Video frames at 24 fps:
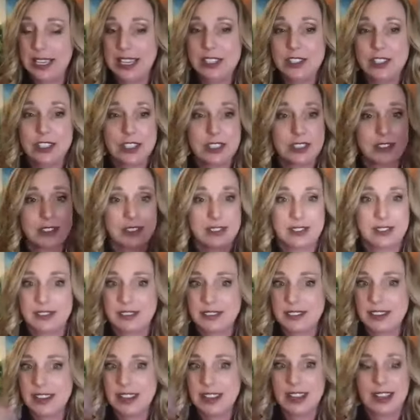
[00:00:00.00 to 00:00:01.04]
And just
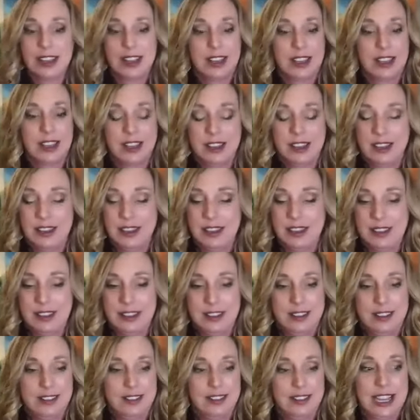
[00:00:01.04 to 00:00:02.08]

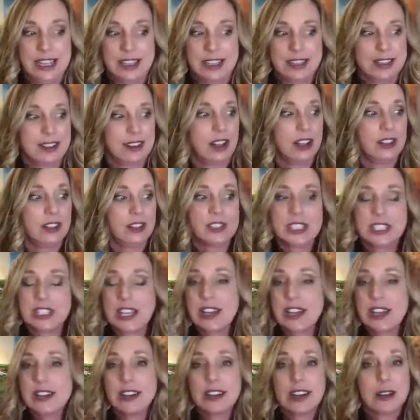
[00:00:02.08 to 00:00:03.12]
like all of a
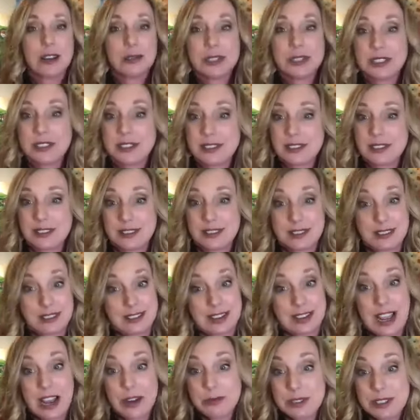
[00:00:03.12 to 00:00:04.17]
sudden
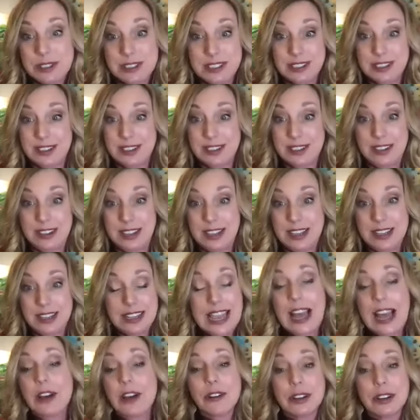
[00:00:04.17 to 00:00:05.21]
I was
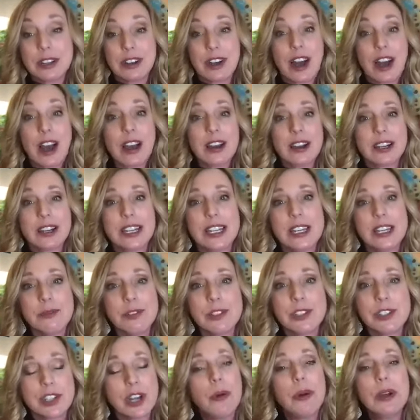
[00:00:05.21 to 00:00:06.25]
encountering God and he
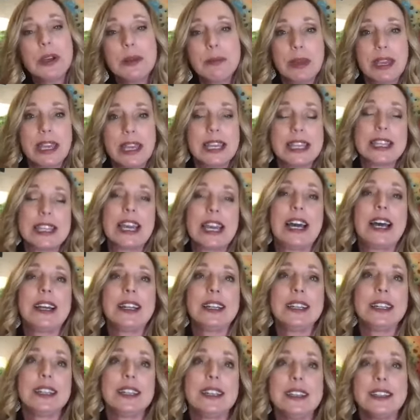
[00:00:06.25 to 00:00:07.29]
was showing me
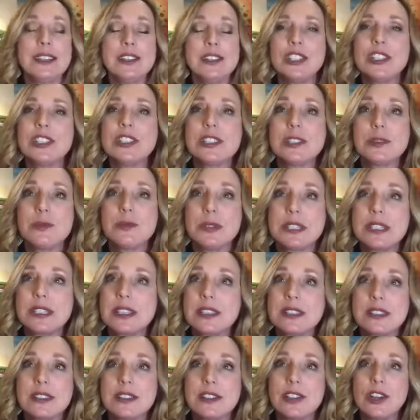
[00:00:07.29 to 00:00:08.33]
that Jesus
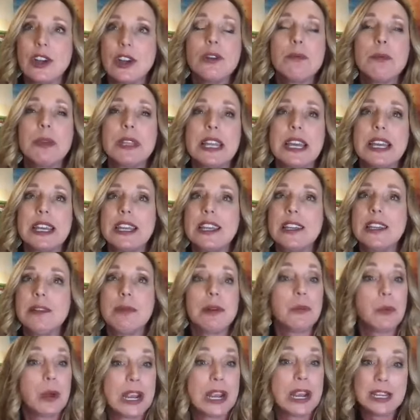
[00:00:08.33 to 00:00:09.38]
was showing me that he'd
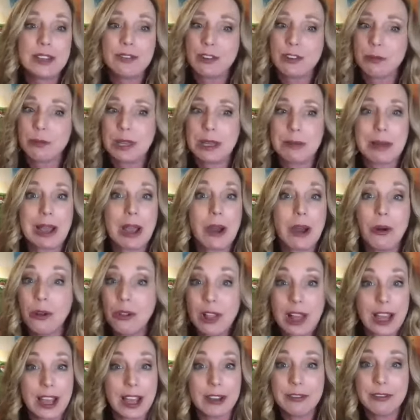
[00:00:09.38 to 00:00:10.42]
been waiting for me my whole
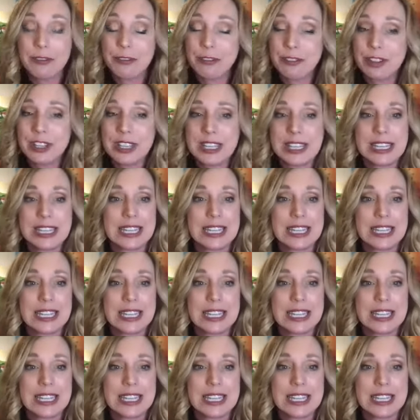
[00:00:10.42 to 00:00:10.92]
life.